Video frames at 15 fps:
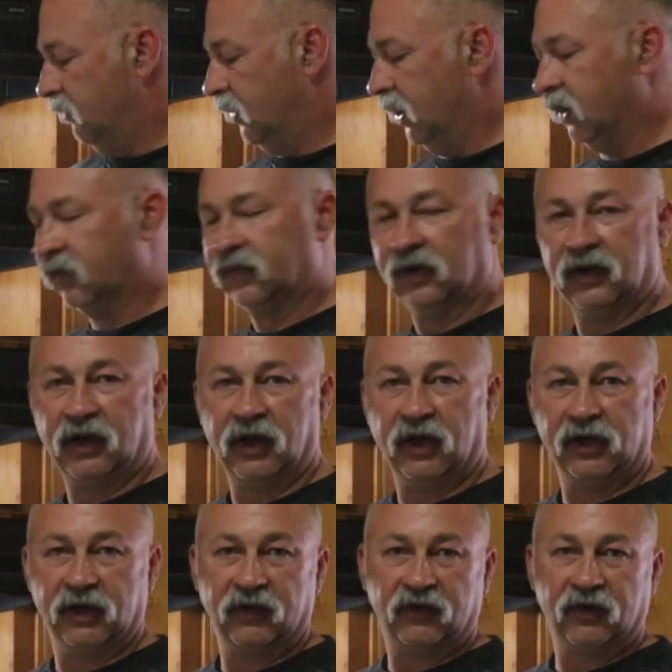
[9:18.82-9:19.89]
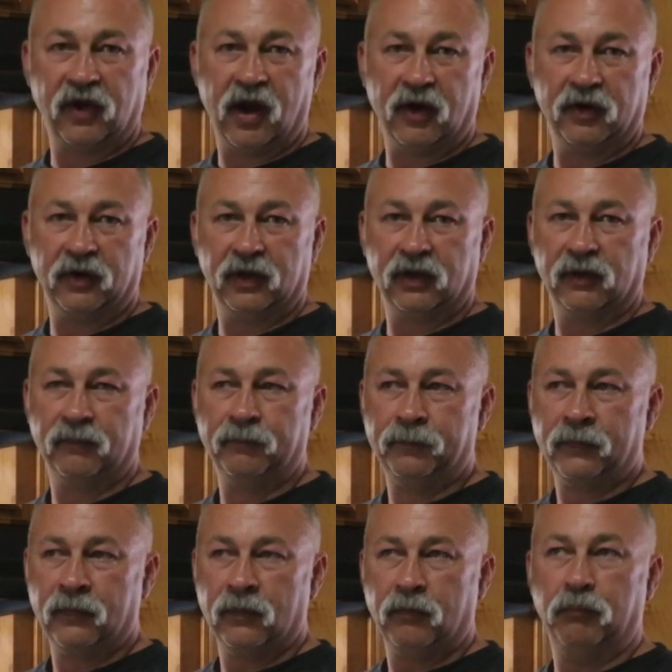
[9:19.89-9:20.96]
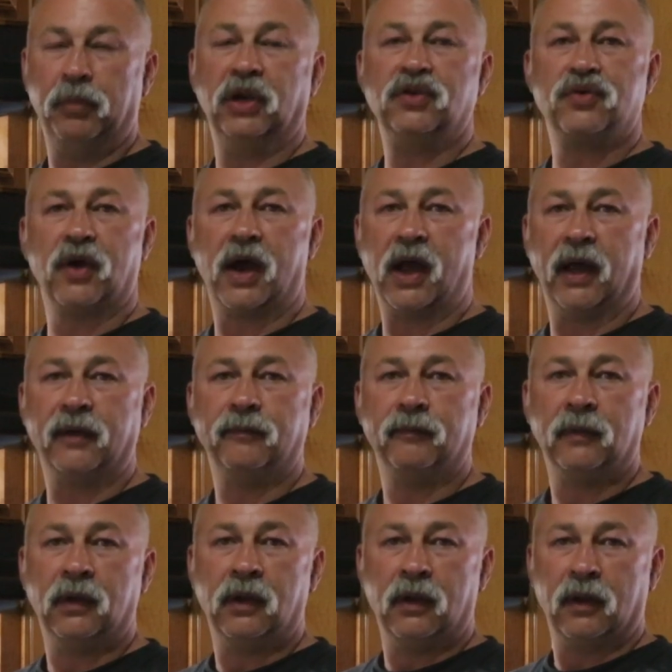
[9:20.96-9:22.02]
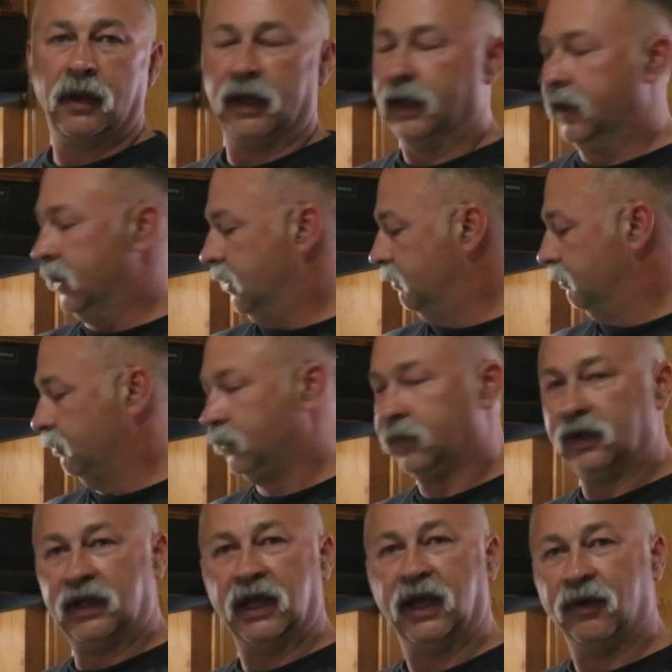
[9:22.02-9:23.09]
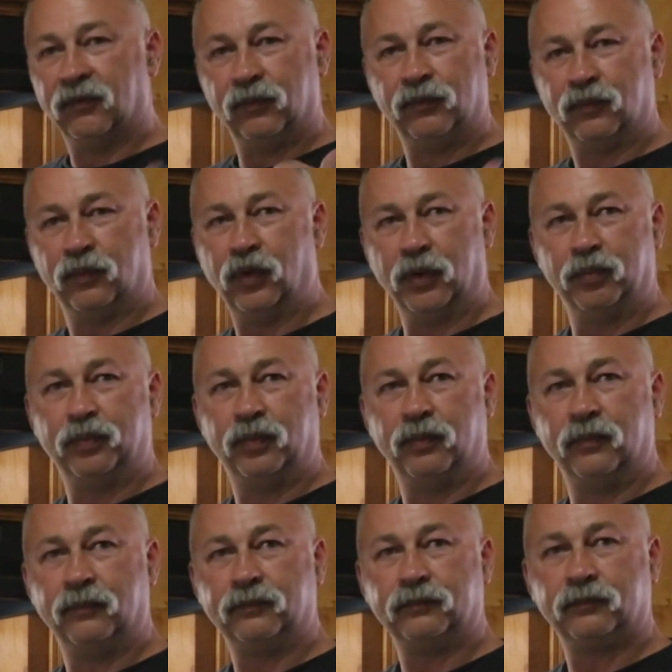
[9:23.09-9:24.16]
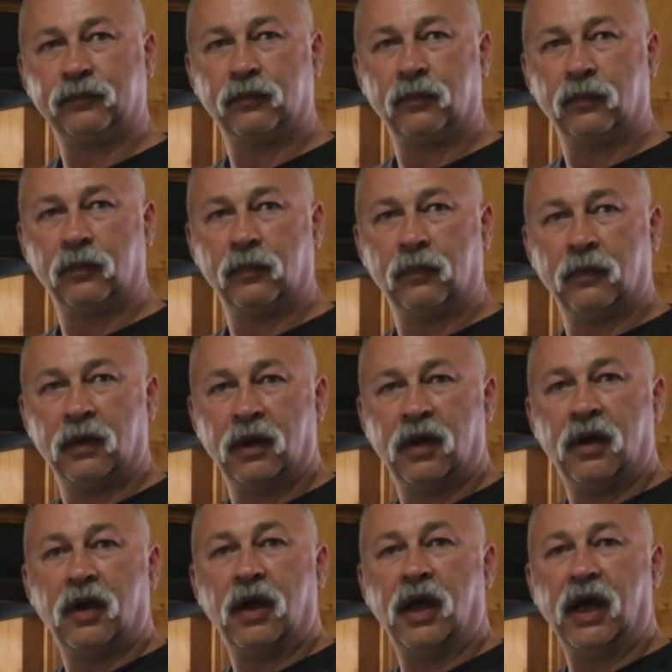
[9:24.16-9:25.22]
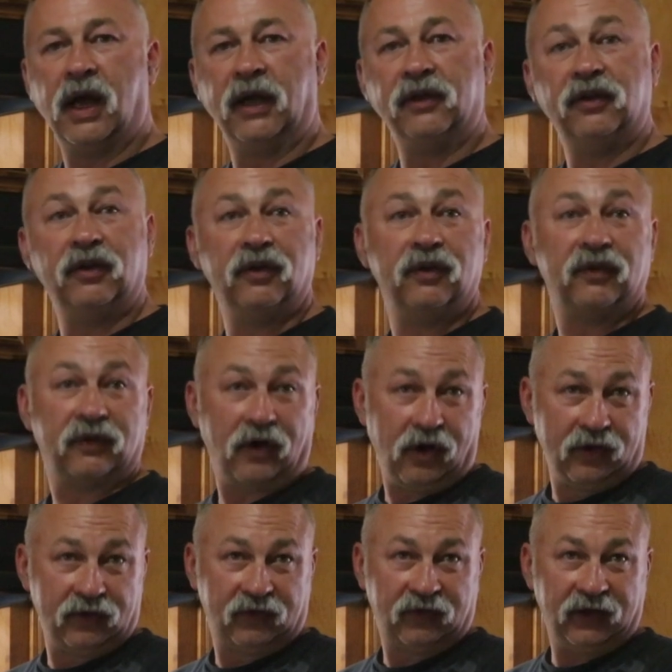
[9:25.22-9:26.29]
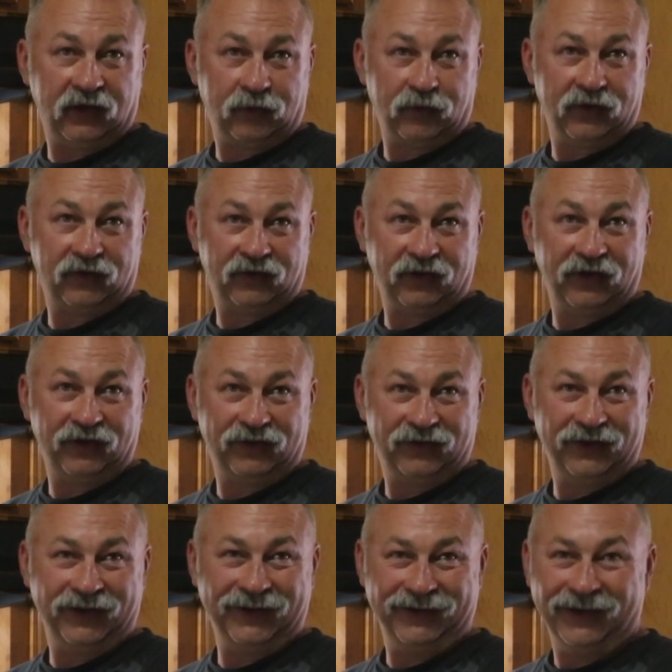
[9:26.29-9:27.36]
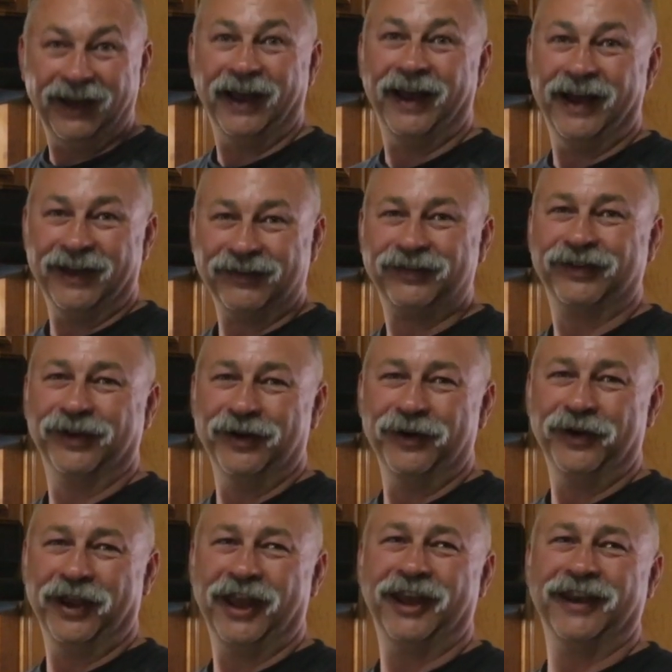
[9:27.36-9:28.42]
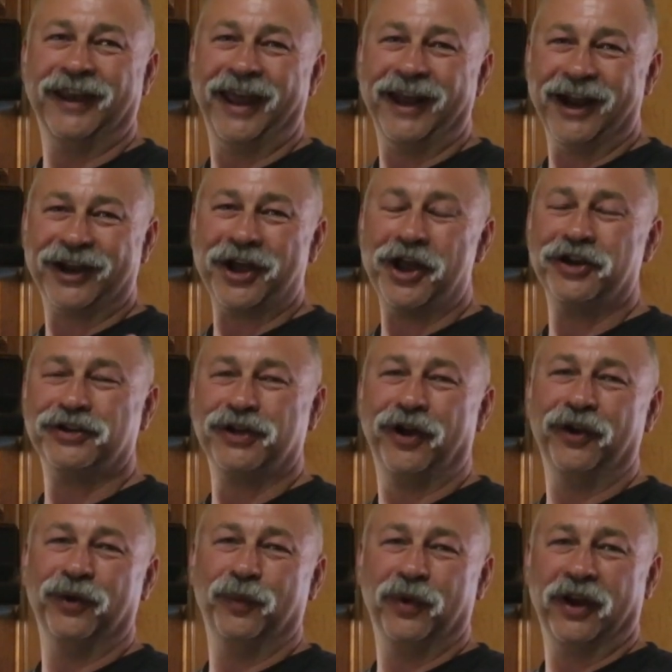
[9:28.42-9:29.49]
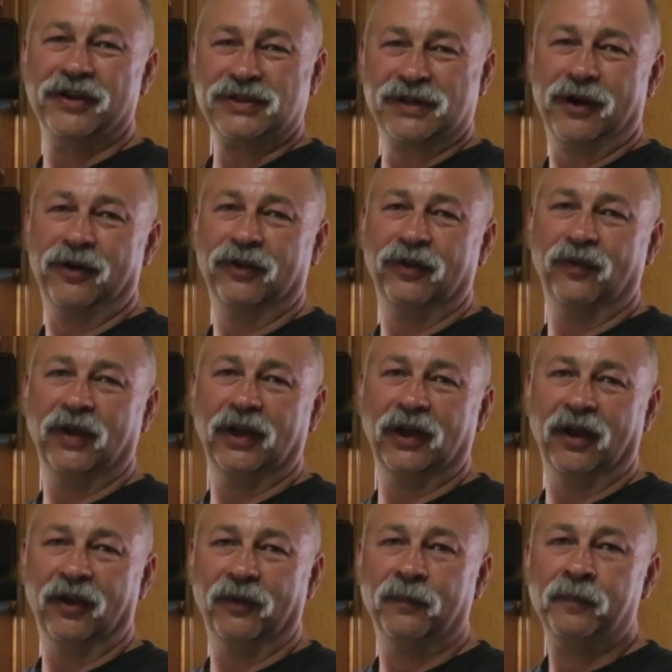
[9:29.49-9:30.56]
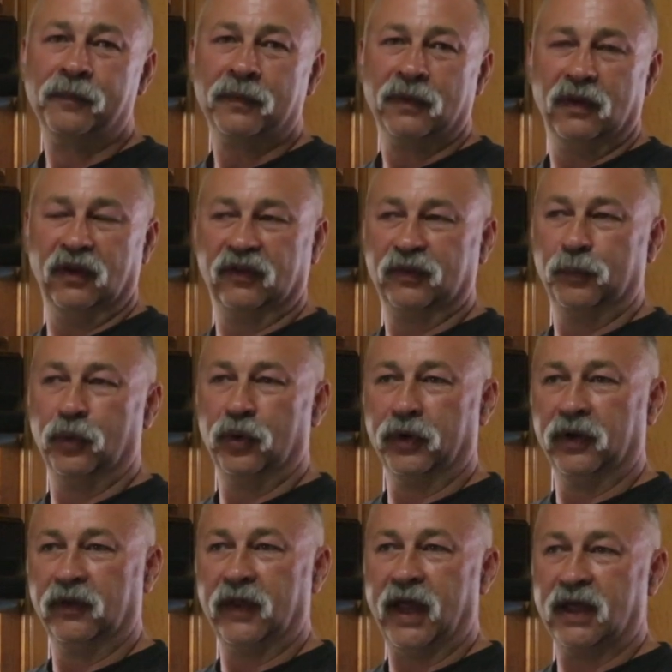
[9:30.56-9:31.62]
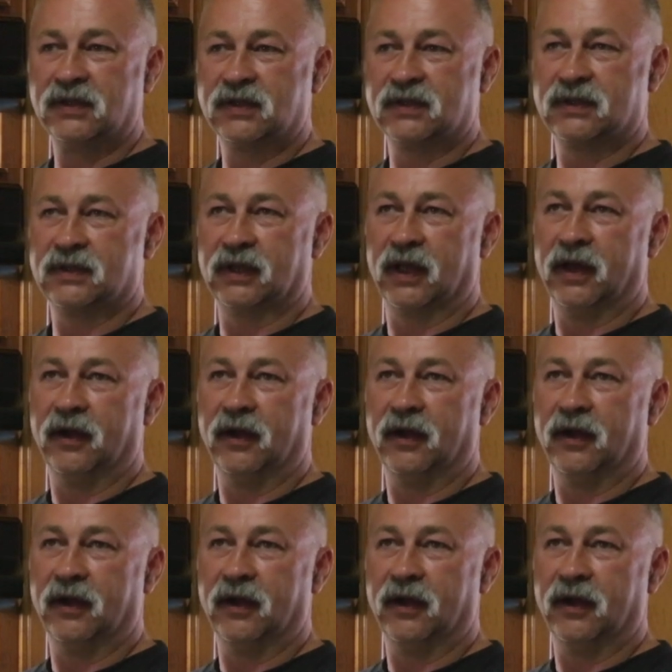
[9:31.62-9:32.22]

venison, and it's not going to be dry. Again, what'd you use to season it? I used our secret seasoning, yeah. So, and I kind of told them when I started the video this morning, that's